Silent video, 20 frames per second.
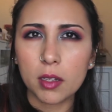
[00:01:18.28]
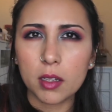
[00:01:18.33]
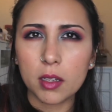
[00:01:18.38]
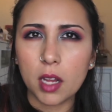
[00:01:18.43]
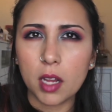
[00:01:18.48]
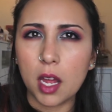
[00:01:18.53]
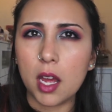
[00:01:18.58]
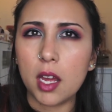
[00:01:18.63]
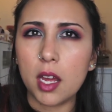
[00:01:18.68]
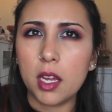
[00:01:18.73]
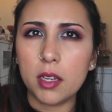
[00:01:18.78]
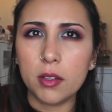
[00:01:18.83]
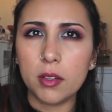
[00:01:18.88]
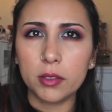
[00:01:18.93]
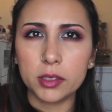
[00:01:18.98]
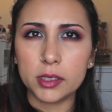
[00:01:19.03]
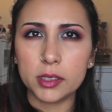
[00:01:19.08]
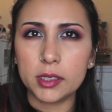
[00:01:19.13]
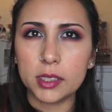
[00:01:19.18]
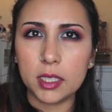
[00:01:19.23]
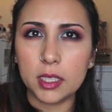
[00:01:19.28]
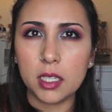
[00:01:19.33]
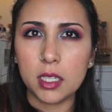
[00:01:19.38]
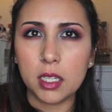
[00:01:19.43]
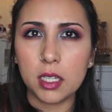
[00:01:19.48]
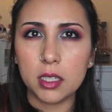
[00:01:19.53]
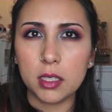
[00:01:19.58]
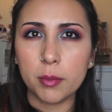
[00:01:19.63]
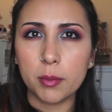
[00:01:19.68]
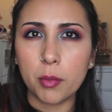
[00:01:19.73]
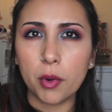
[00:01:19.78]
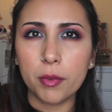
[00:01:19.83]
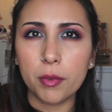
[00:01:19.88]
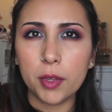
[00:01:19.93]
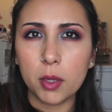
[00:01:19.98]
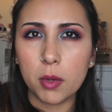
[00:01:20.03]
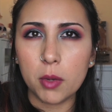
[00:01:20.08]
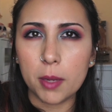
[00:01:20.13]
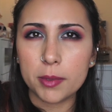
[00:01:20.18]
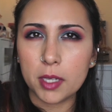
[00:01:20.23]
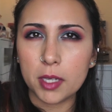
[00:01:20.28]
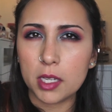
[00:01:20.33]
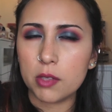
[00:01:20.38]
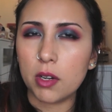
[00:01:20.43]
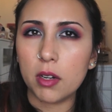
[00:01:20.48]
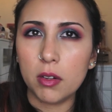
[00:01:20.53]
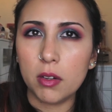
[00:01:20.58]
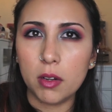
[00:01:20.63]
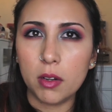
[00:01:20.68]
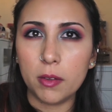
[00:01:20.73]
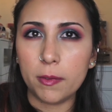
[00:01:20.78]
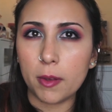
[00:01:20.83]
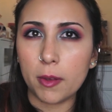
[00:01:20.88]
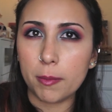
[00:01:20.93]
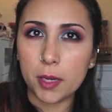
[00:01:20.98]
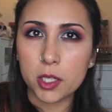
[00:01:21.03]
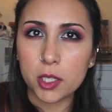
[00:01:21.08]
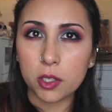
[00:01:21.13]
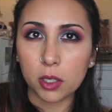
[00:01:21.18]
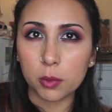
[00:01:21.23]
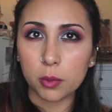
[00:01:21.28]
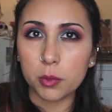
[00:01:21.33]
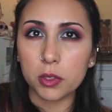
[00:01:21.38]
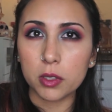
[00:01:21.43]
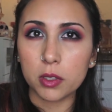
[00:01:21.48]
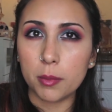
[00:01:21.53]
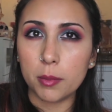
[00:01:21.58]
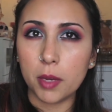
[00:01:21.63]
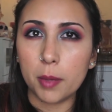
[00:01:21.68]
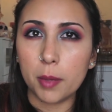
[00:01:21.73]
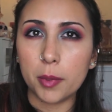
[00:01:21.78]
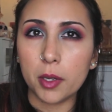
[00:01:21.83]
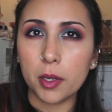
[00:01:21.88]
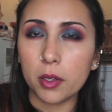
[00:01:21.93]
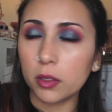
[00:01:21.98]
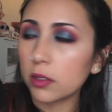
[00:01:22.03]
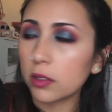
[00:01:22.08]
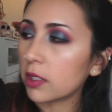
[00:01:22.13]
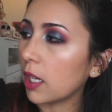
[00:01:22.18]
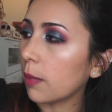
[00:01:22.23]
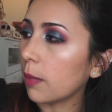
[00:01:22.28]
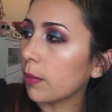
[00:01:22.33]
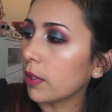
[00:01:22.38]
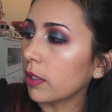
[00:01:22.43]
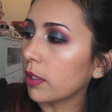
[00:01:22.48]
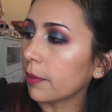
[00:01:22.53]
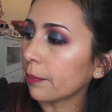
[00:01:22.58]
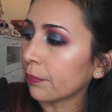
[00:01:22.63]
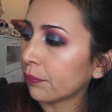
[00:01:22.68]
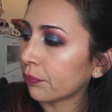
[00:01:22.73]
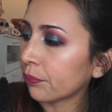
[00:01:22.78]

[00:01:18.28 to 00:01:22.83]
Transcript: I only seen it in the Morphe website, so I don't know if eventually will come up on Ulta, but